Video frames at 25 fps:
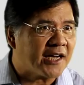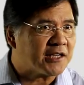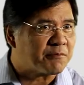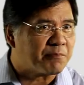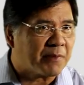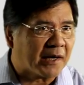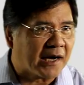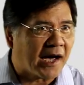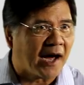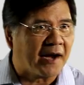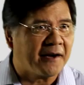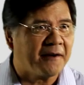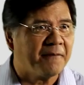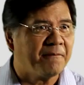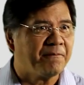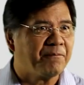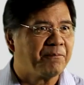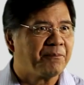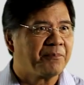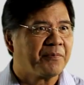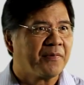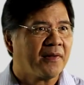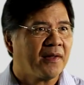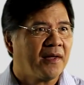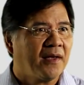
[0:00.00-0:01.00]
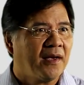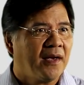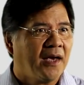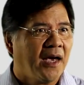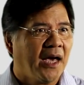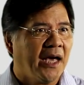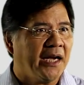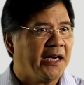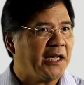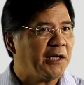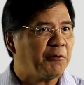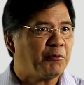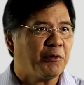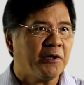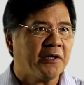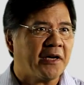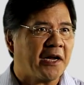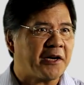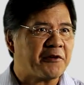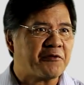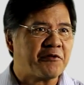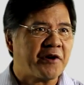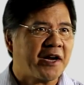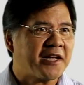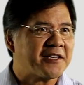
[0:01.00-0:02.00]
has begun and it will
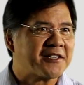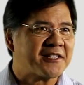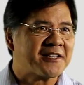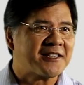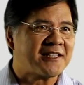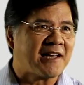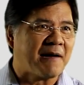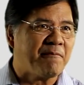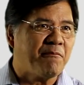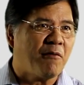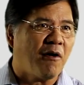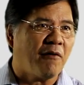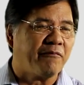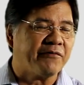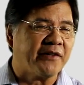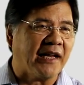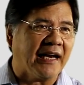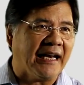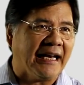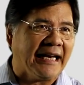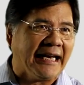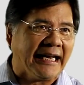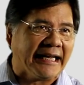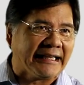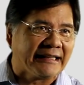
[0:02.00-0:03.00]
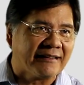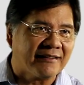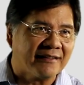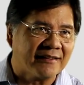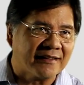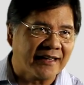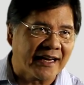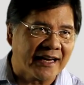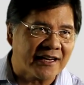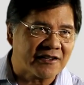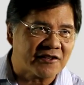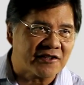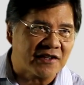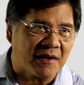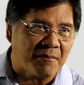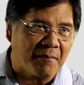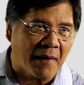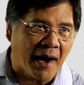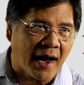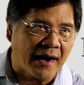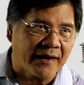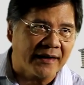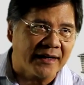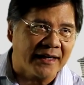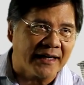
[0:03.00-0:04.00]
address some of the latent gas
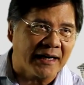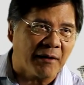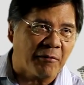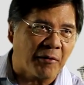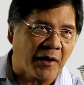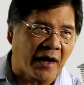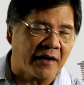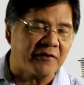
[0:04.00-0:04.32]
demand in our